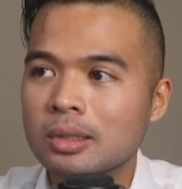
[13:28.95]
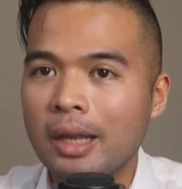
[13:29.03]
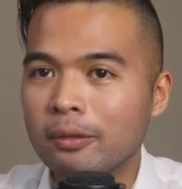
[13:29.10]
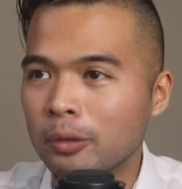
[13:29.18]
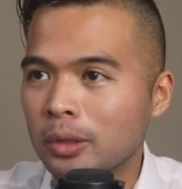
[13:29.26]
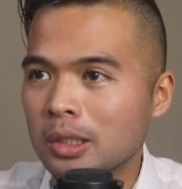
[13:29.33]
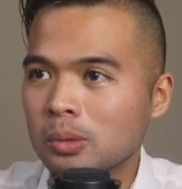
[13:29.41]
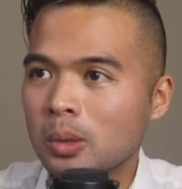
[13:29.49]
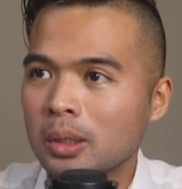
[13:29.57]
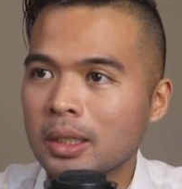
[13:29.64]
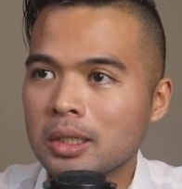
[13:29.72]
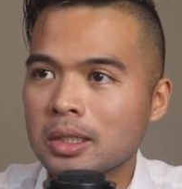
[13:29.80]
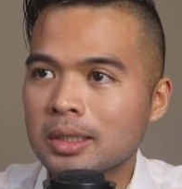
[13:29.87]
And for this
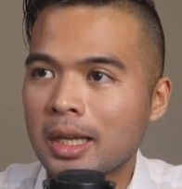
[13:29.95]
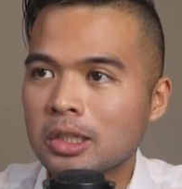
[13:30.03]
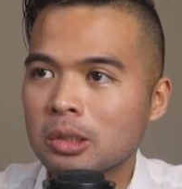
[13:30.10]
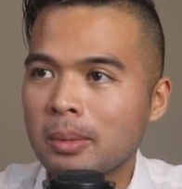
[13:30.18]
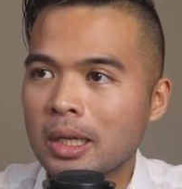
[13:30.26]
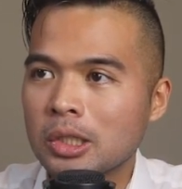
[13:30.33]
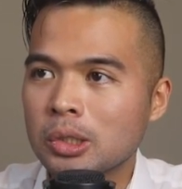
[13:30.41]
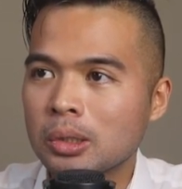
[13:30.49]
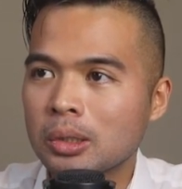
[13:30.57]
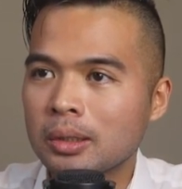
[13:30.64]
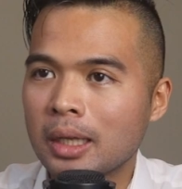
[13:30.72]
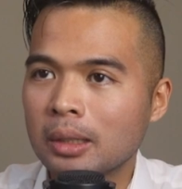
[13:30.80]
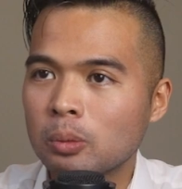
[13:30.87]
one, I just had to make
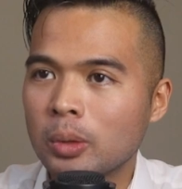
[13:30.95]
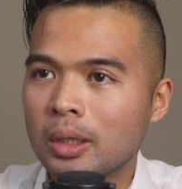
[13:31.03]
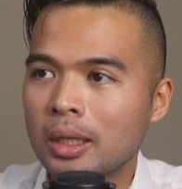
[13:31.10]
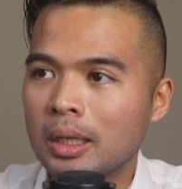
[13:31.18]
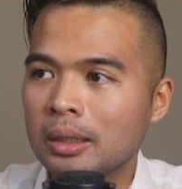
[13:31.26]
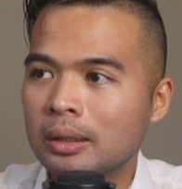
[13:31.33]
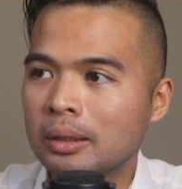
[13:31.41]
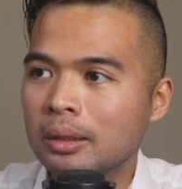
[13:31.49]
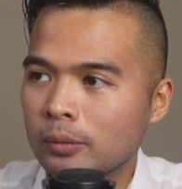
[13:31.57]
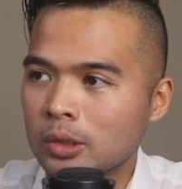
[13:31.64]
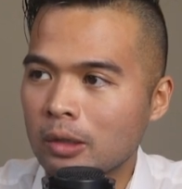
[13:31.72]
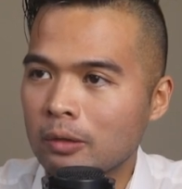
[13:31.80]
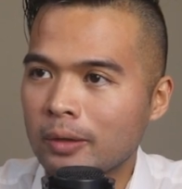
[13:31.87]
sure that within,
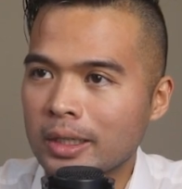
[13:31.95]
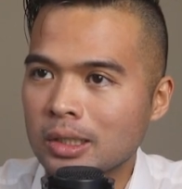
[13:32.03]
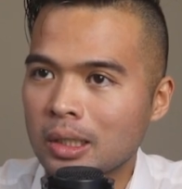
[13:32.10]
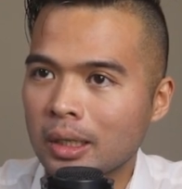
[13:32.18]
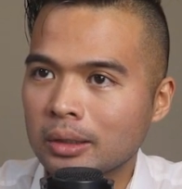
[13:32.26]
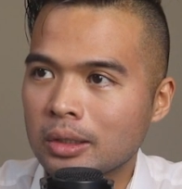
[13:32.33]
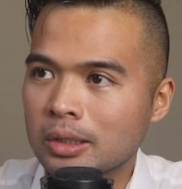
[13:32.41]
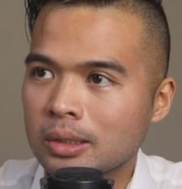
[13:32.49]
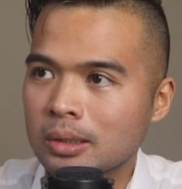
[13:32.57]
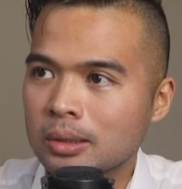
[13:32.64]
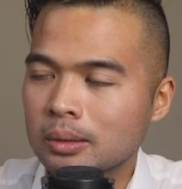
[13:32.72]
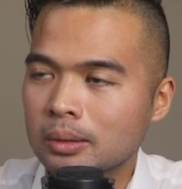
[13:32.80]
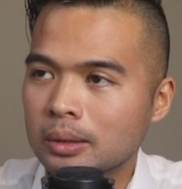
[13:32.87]
so if I select
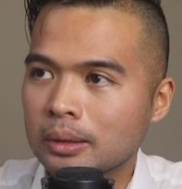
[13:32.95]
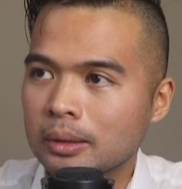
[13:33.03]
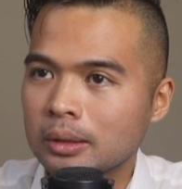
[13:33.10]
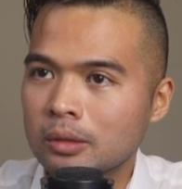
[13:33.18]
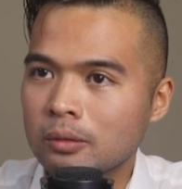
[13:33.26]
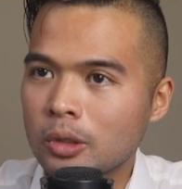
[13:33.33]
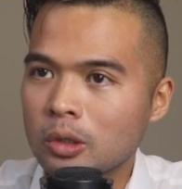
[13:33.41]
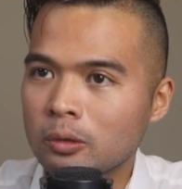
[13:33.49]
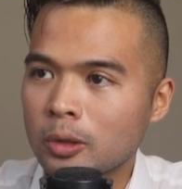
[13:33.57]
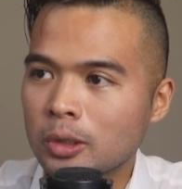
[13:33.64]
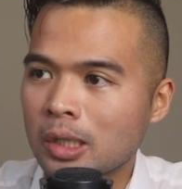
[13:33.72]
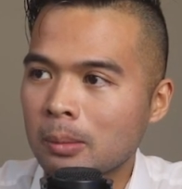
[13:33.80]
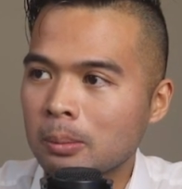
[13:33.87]
this, uh, this visual, for
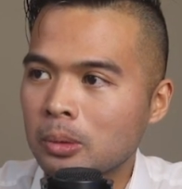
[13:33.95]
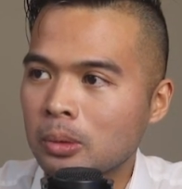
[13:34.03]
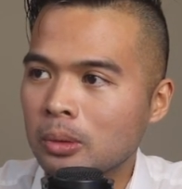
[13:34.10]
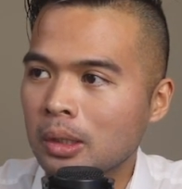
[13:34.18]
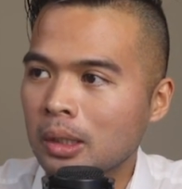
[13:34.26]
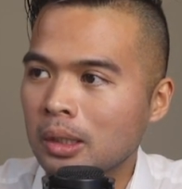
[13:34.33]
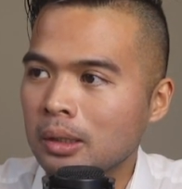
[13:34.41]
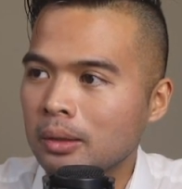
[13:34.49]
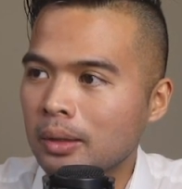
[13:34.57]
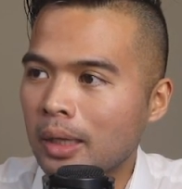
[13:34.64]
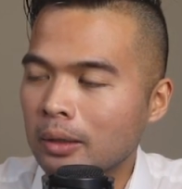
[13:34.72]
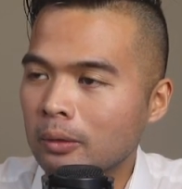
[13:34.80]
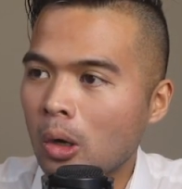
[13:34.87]
example,
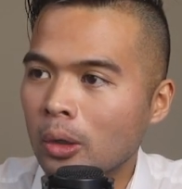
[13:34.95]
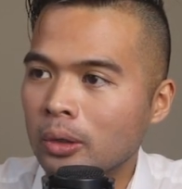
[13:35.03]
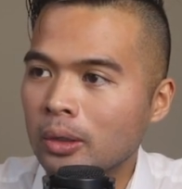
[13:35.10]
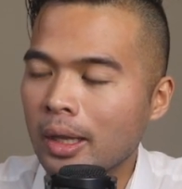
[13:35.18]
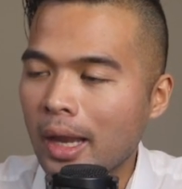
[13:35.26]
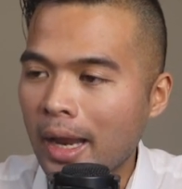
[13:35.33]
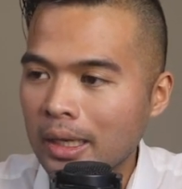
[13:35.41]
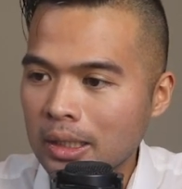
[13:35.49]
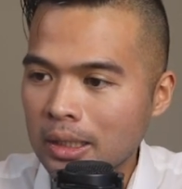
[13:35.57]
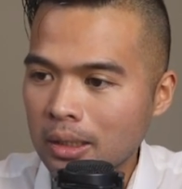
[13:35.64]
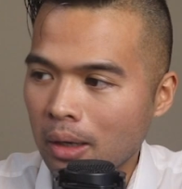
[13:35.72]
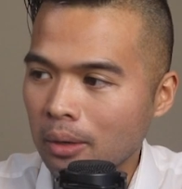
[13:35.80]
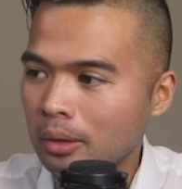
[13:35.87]
that on
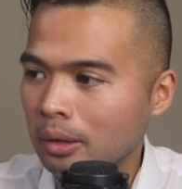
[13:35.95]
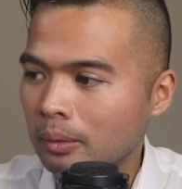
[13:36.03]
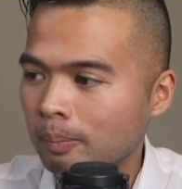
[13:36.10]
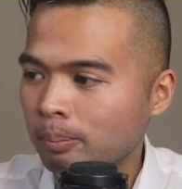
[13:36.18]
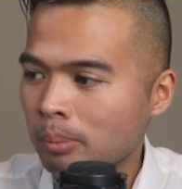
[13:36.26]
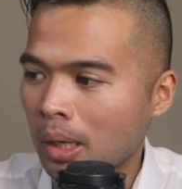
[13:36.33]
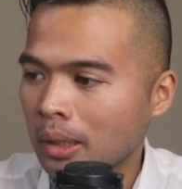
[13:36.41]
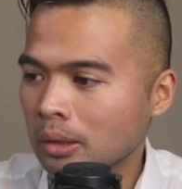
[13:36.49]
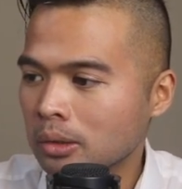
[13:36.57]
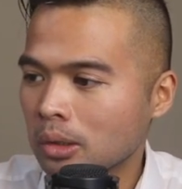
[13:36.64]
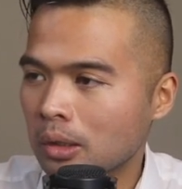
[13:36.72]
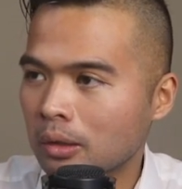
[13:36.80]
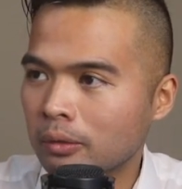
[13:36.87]
any other
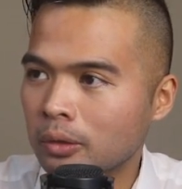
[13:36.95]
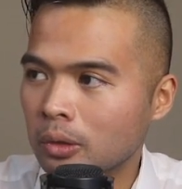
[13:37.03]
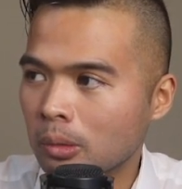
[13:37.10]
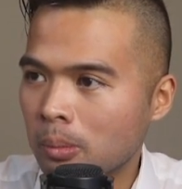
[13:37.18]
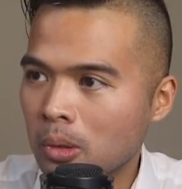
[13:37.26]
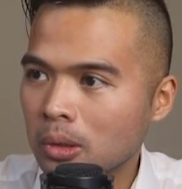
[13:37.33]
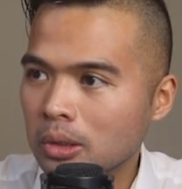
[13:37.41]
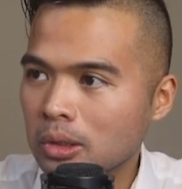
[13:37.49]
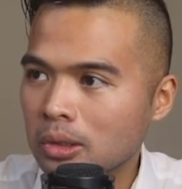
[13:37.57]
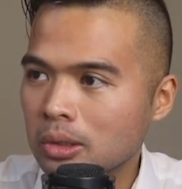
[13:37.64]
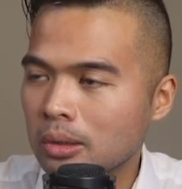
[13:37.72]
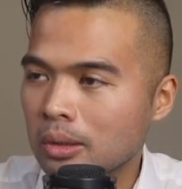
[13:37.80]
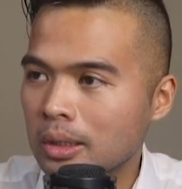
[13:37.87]
part of the
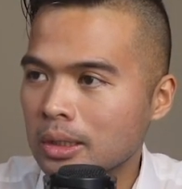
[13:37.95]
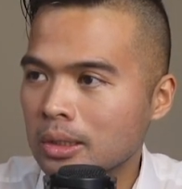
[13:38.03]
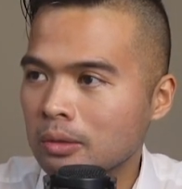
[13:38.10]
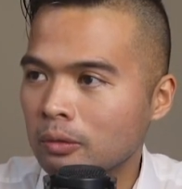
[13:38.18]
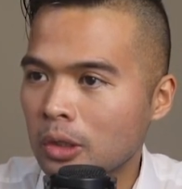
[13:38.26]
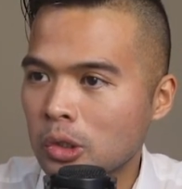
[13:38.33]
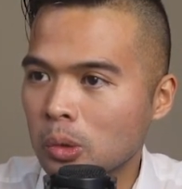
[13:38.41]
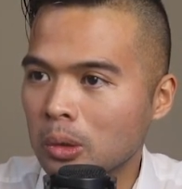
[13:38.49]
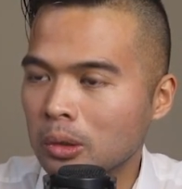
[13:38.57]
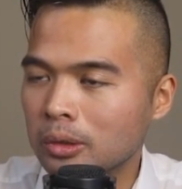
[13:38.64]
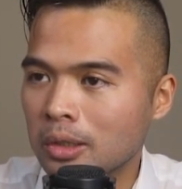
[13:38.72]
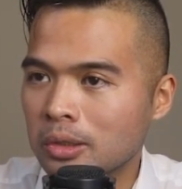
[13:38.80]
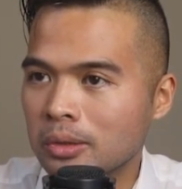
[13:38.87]
reports, this visual
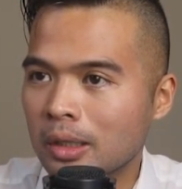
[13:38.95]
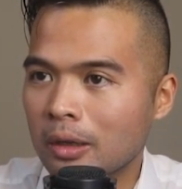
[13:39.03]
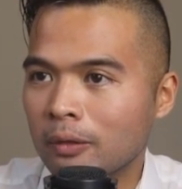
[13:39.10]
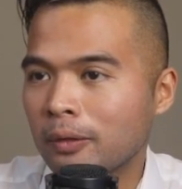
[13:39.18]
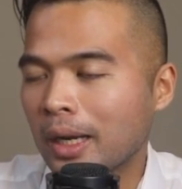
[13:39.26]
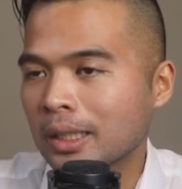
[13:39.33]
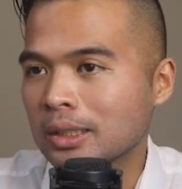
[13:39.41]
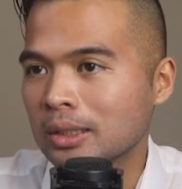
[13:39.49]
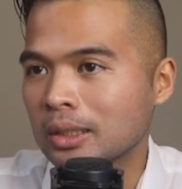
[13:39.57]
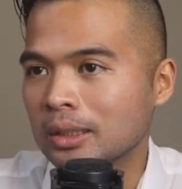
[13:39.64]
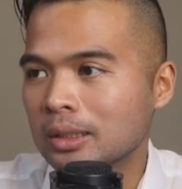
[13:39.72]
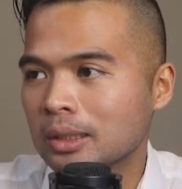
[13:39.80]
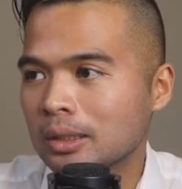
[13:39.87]
doesn't affect
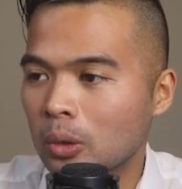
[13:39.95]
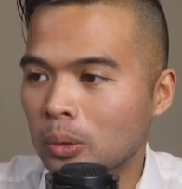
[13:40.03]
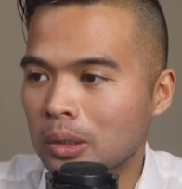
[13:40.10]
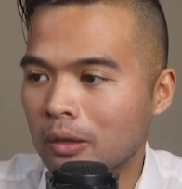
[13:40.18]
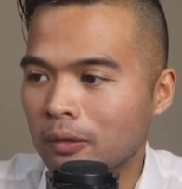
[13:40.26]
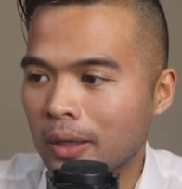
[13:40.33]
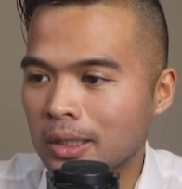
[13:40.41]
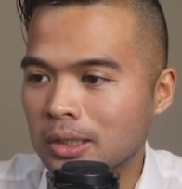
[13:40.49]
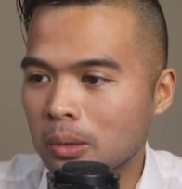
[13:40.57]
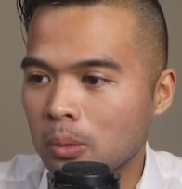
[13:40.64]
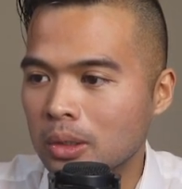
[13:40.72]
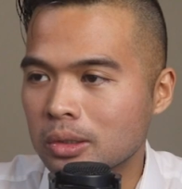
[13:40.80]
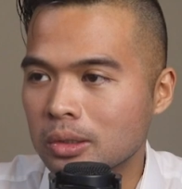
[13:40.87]
it. It only affects the
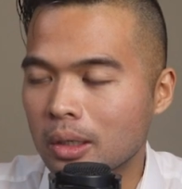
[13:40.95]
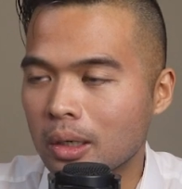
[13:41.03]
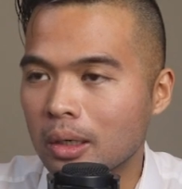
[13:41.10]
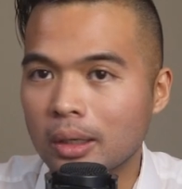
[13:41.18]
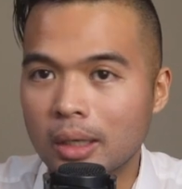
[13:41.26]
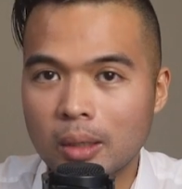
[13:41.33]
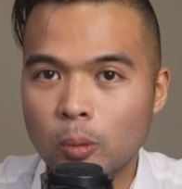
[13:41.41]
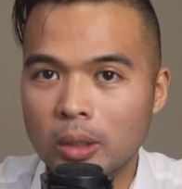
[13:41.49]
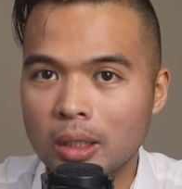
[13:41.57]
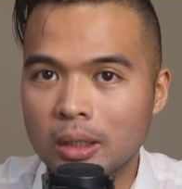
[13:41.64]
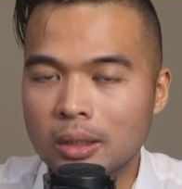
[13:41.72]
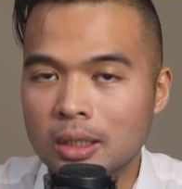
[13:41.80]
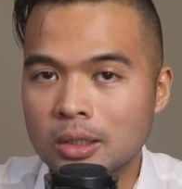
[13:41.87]
ones that are
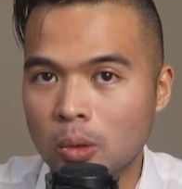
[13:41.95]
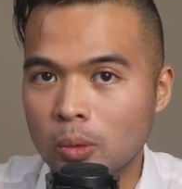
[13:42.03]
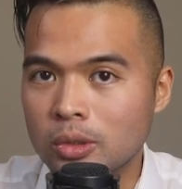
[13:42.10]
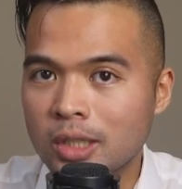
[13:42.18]
within its own